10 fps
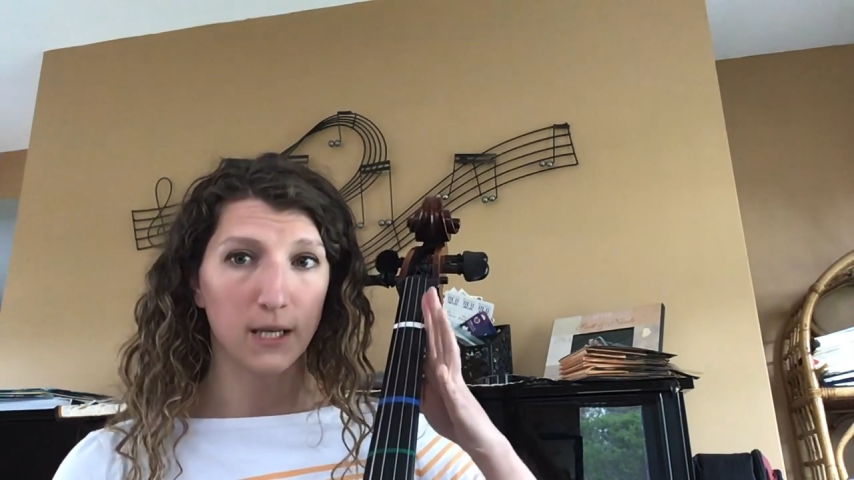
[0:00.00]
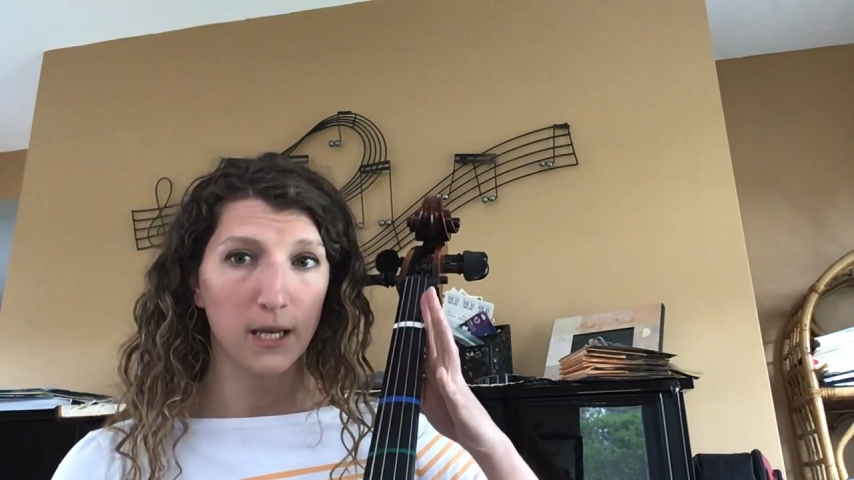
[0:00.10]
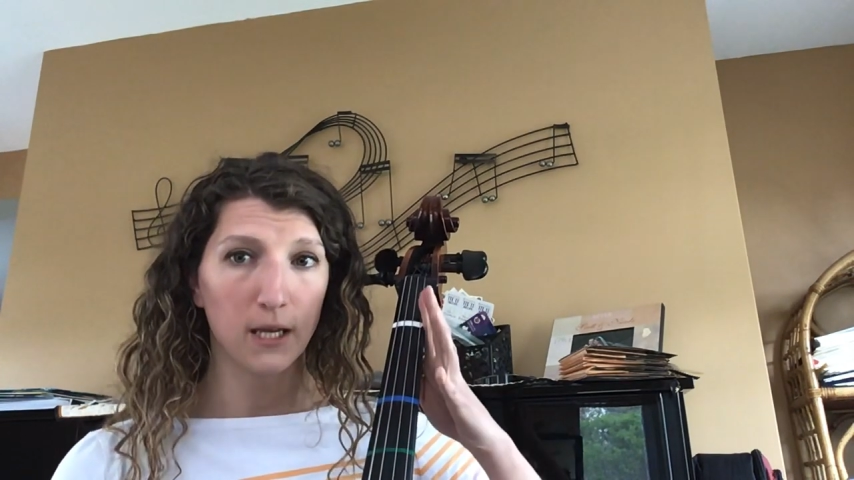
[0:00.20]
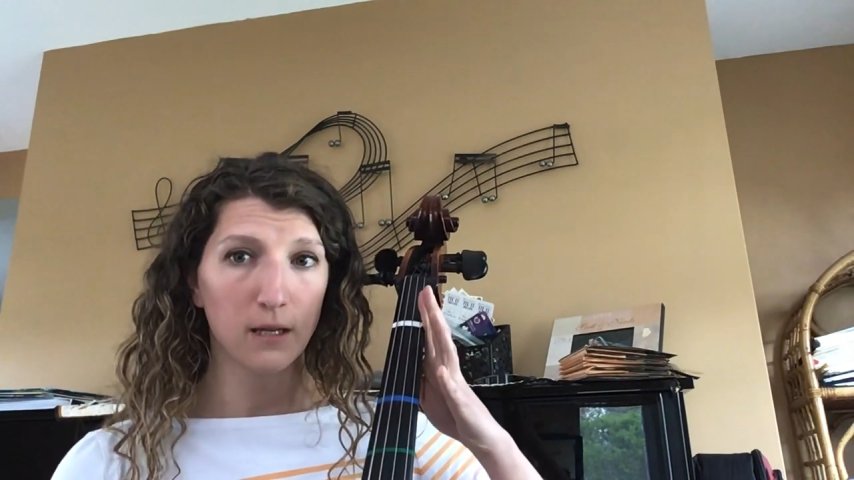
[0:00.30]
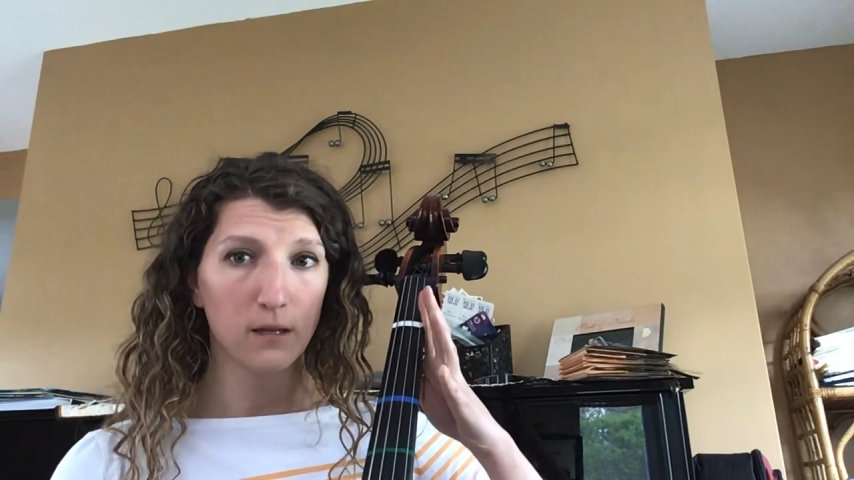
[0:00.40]

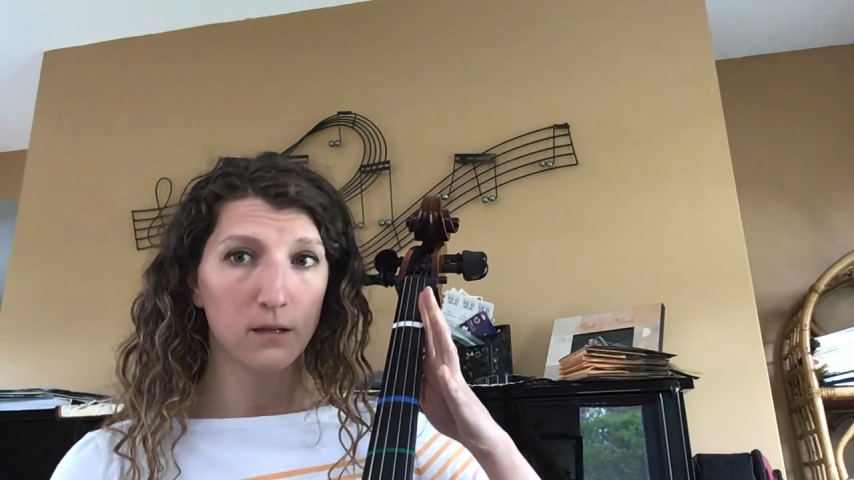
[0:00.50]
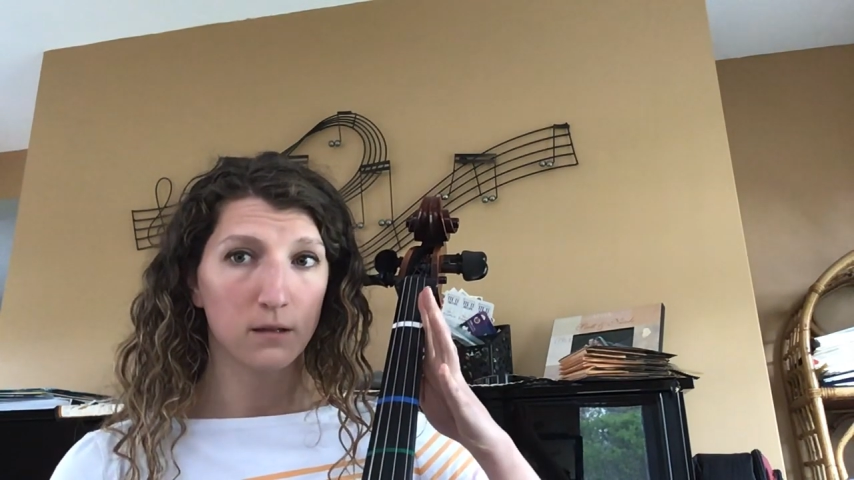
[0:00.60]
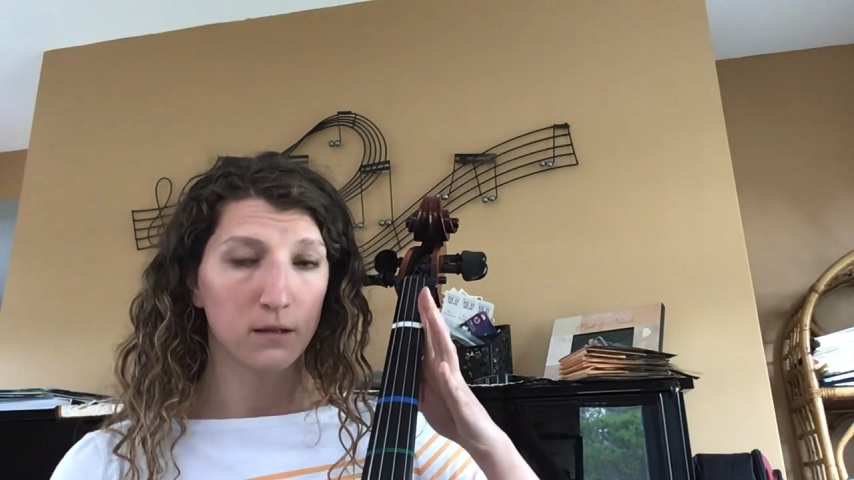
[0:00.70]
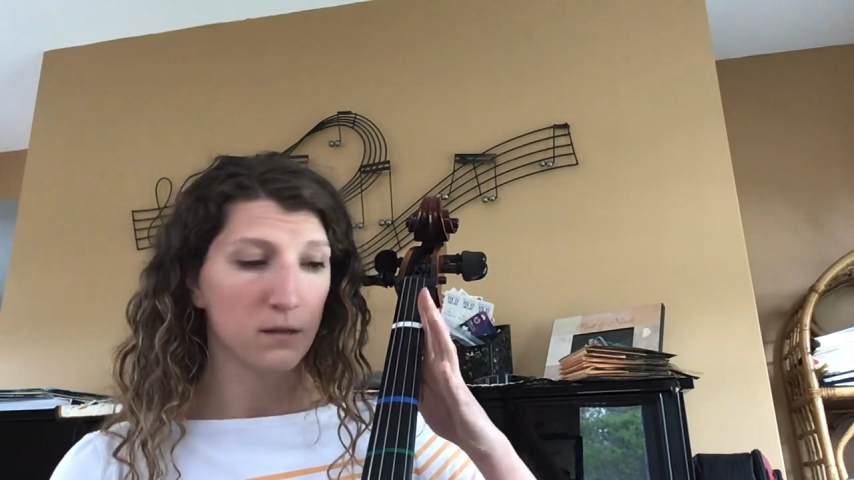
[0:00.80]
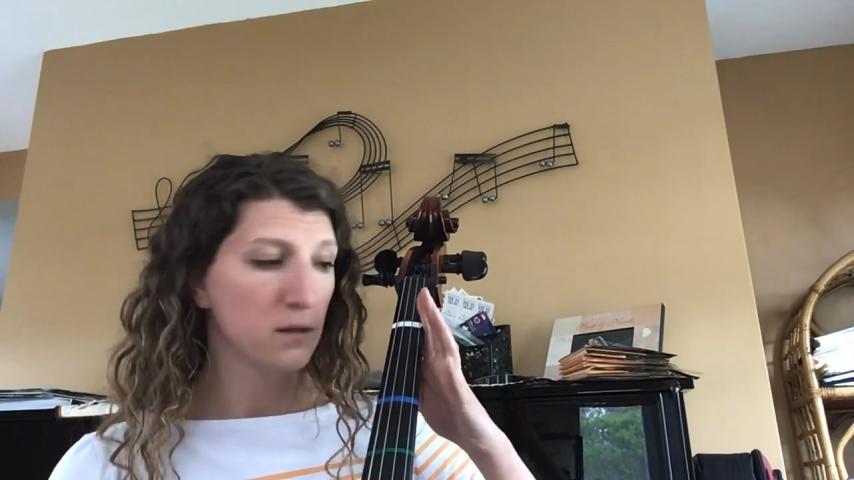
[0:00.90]
D,
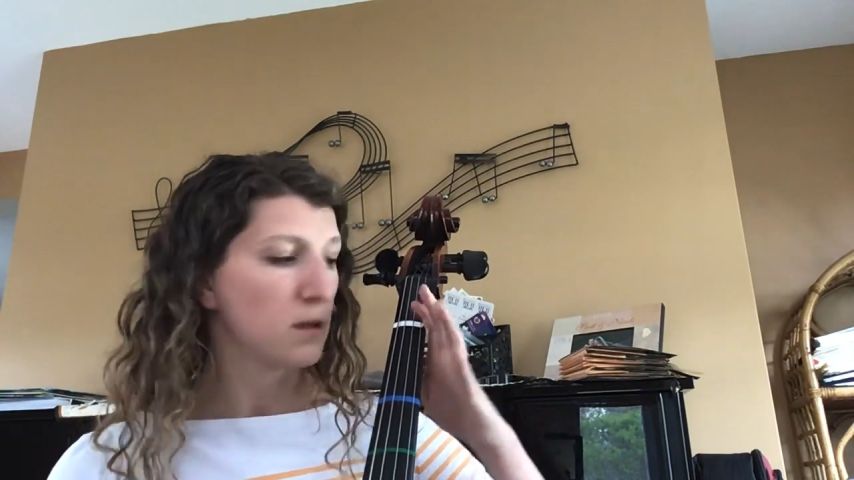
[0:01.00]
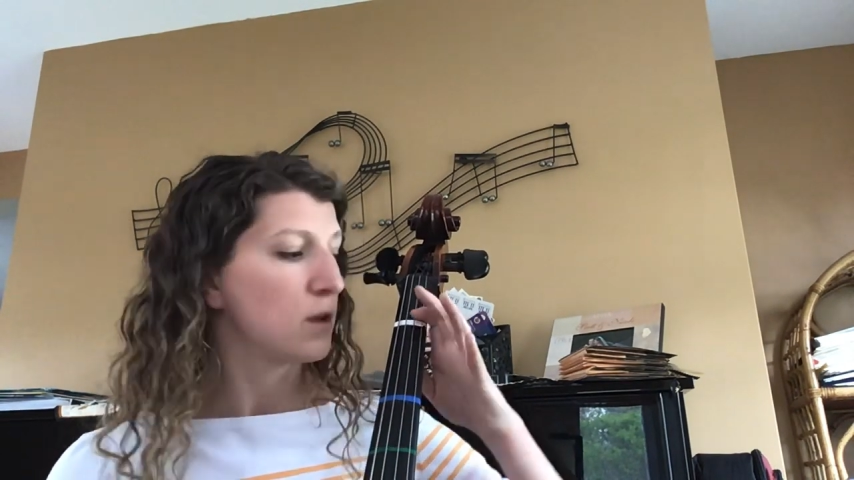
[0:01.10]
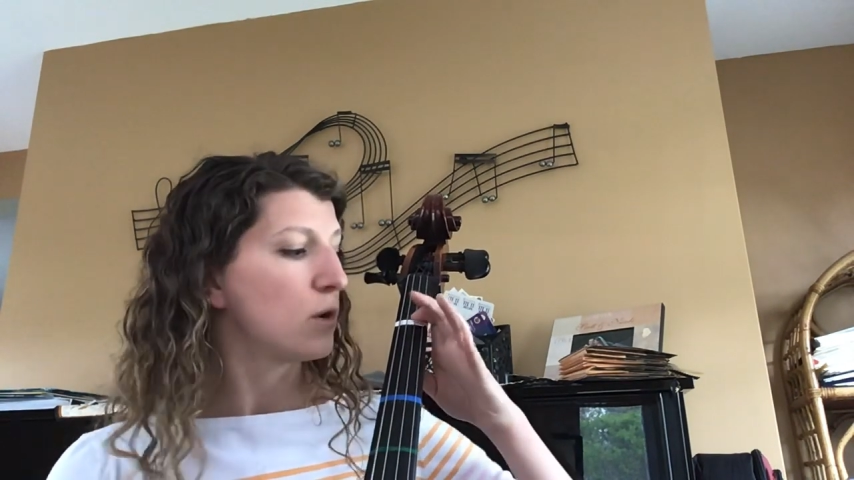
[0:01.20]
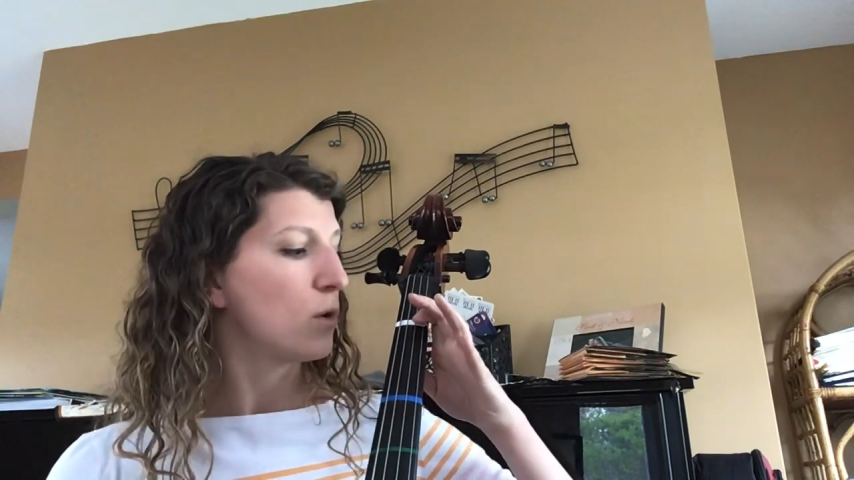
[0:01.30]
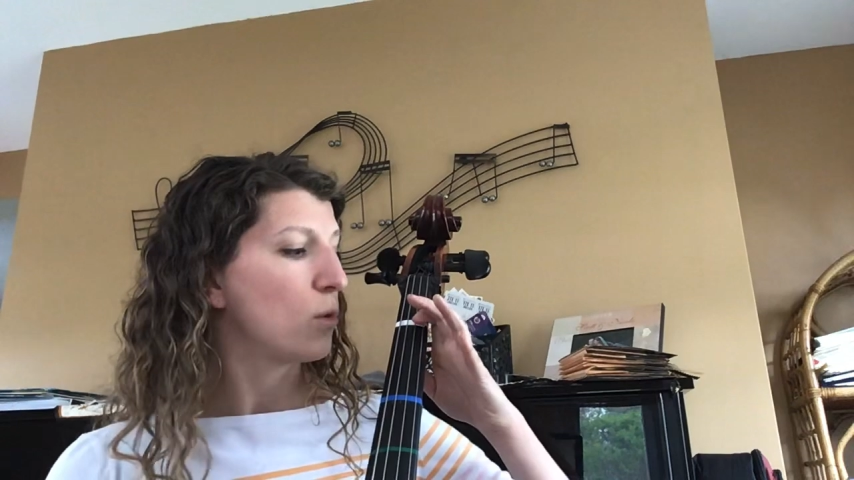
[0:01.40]

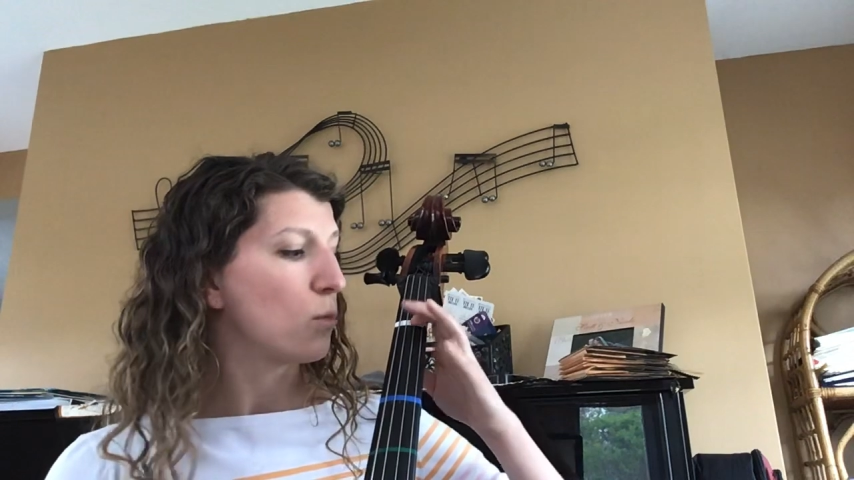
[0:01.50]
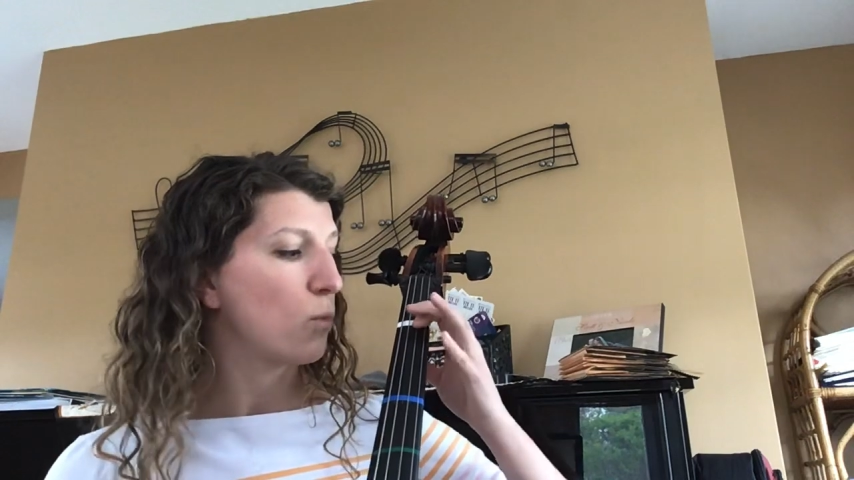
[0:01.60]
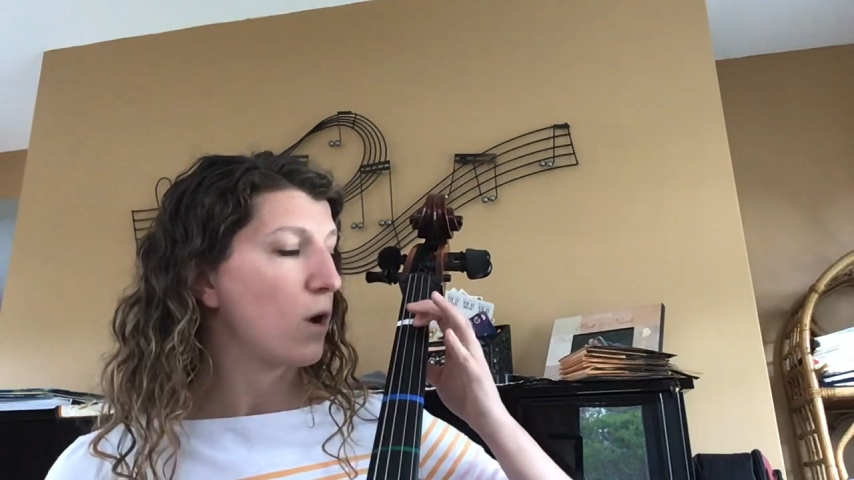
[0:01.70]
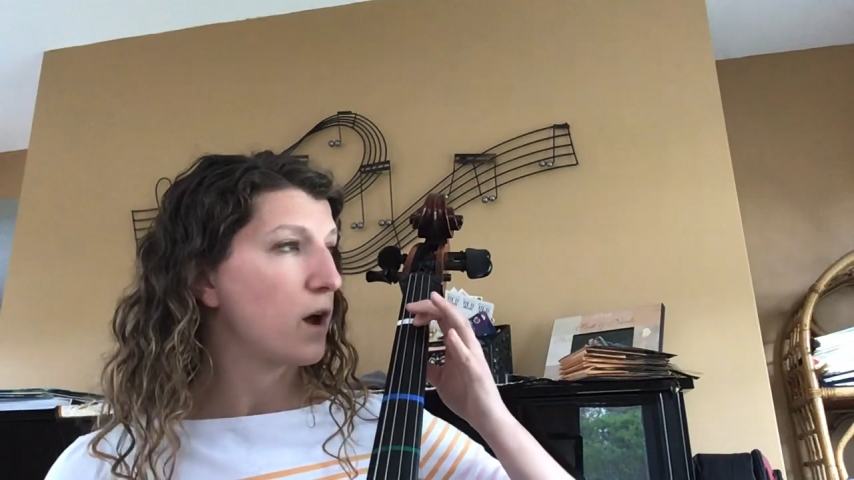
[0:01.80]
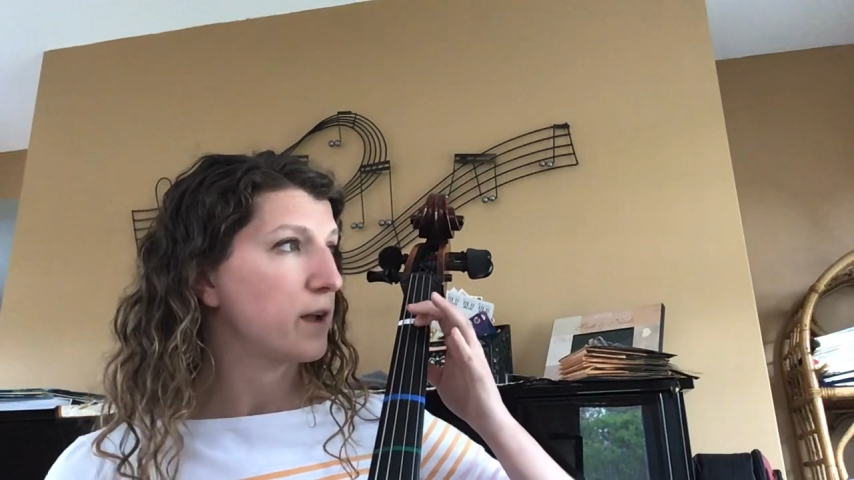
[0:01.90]

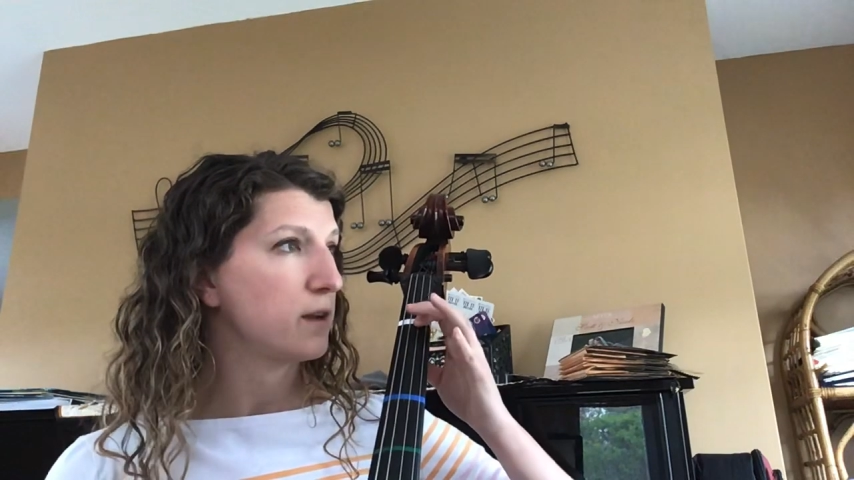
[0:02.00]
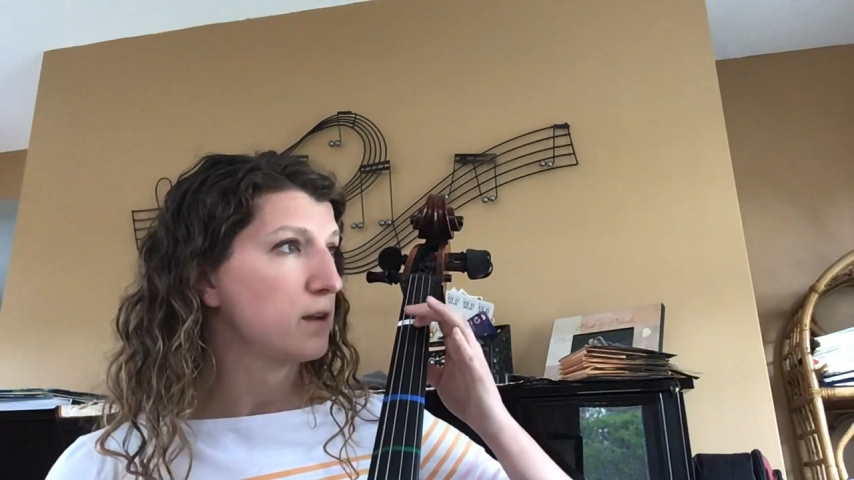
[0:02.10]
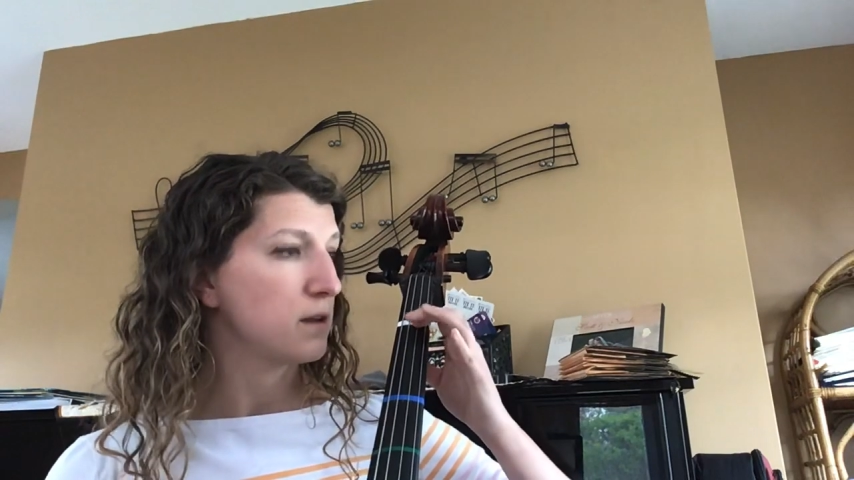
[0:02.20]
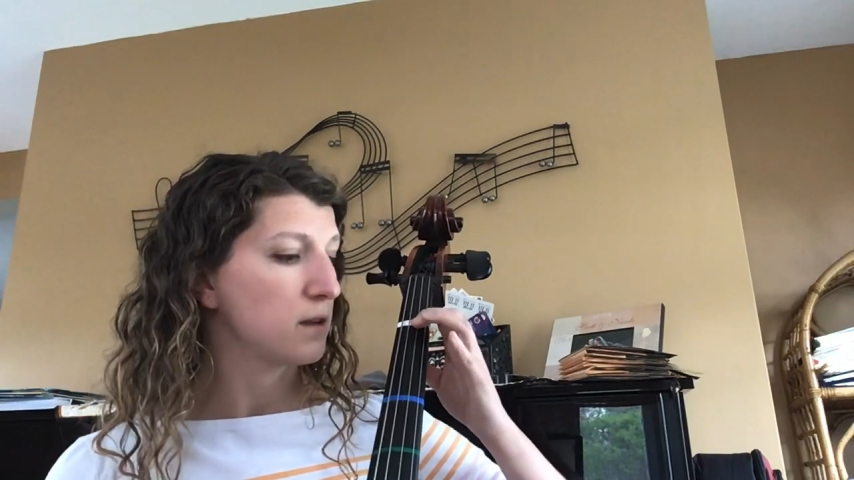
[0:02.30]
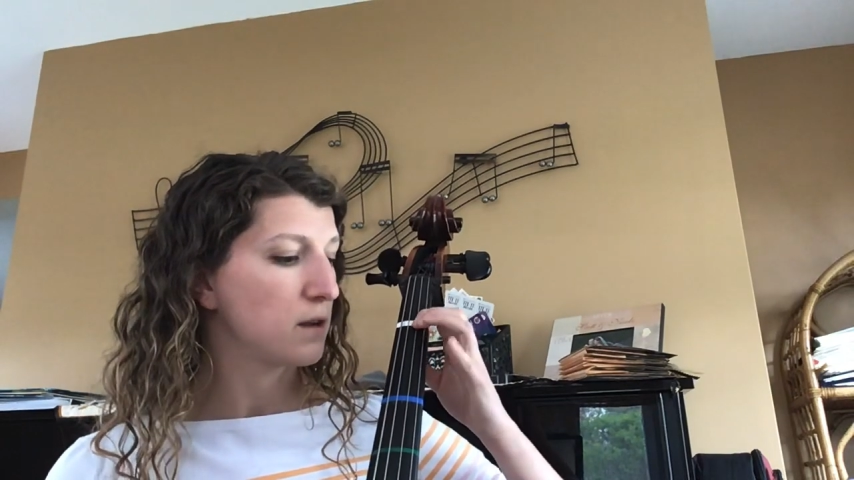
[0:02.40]
1,